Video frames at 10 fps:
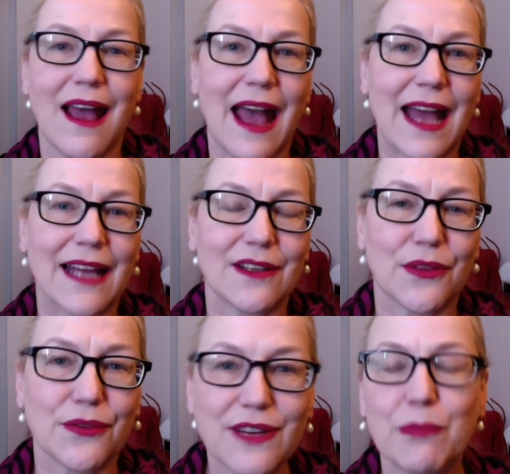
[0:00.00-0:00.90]
And
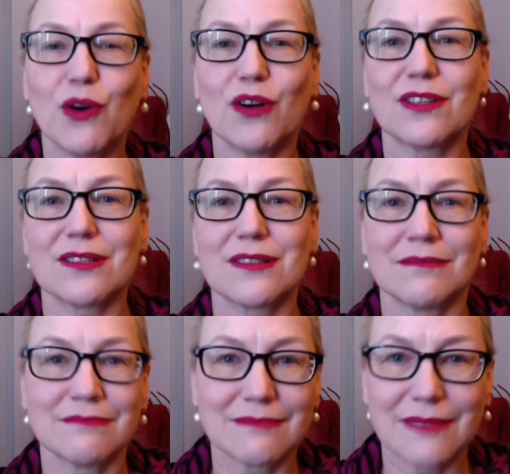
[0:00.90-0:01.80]
three books
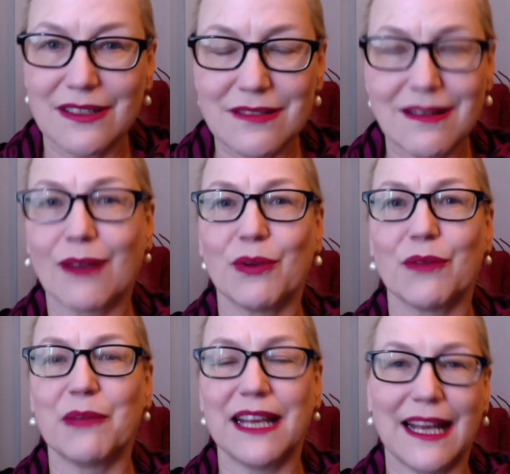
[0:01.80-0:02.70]
stuck with me